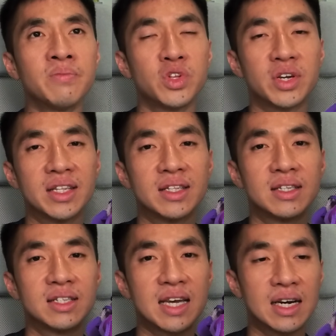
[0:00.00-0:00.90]
you can
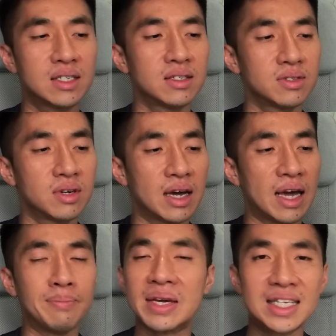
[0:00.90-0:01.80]
tell
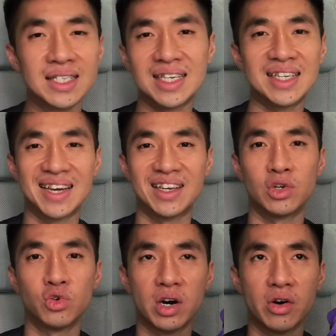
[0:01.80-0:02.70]
immediately that
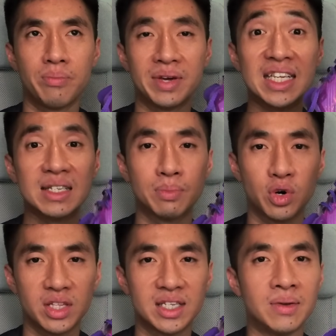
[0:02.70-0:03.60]
you are being
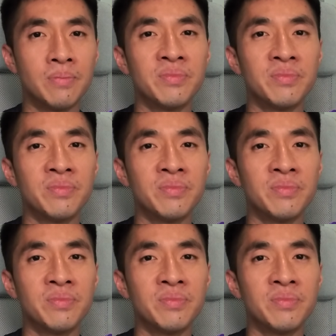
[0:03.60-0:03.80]
supported,